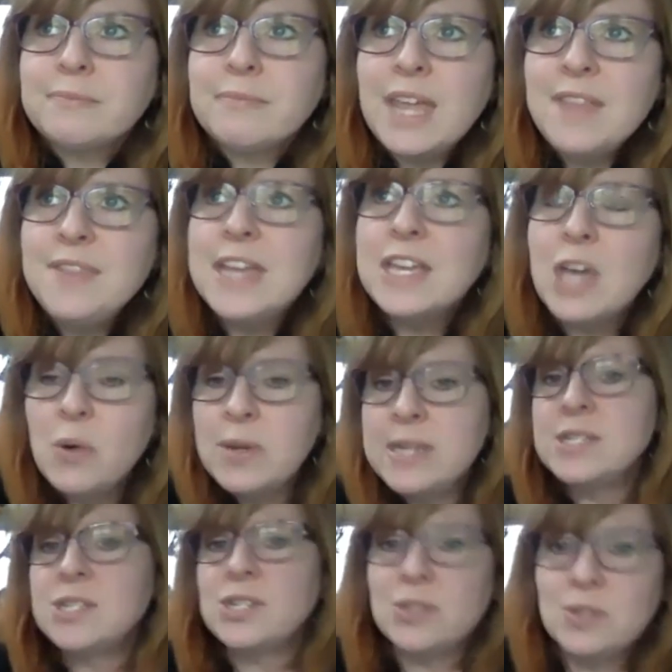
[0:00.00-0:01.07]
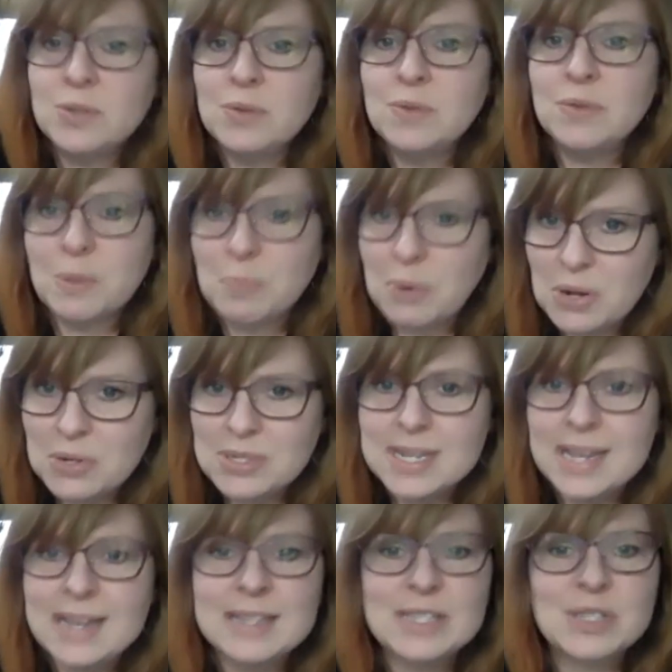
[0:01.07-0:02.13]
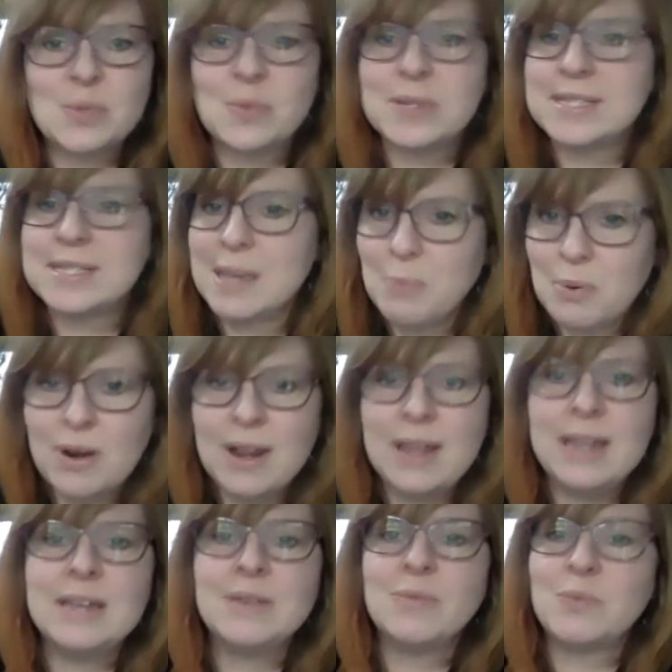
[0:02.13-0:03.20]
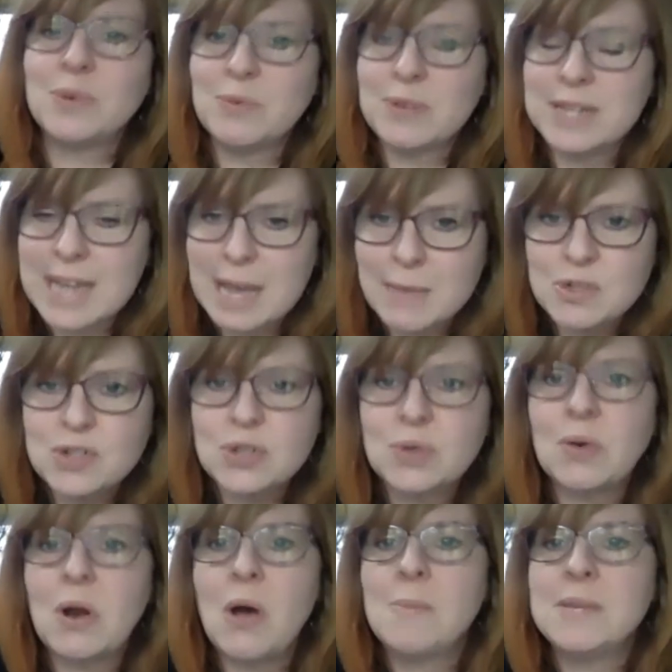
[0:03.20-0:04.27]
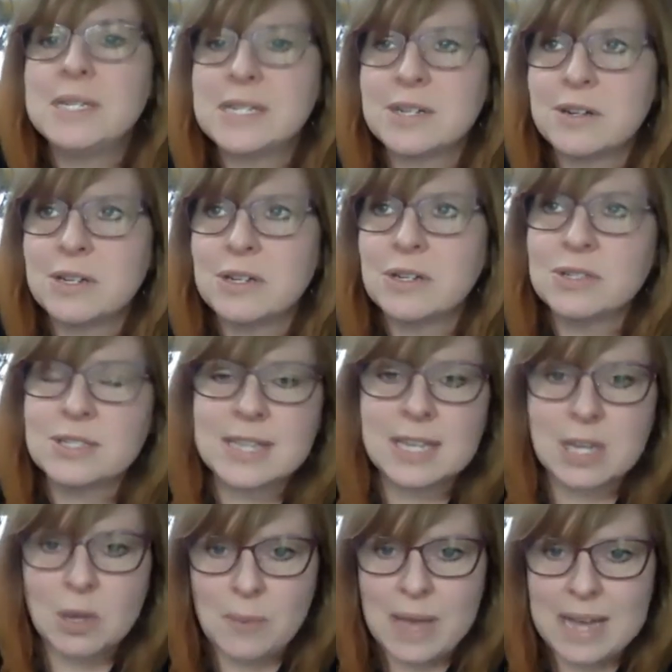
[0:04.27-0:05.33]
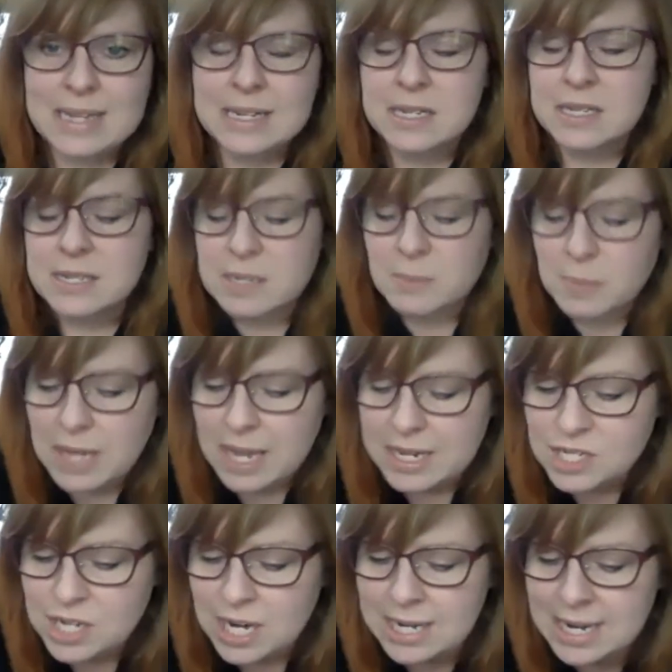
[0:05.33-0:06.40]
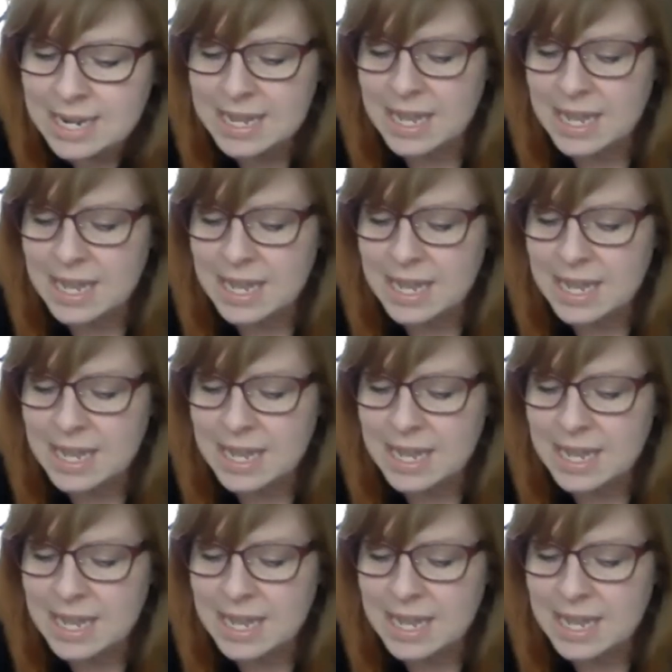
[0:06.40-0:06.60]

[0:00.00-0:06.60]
They go into the process, we separate, we recapture the raw materials, they go back into the supply chain.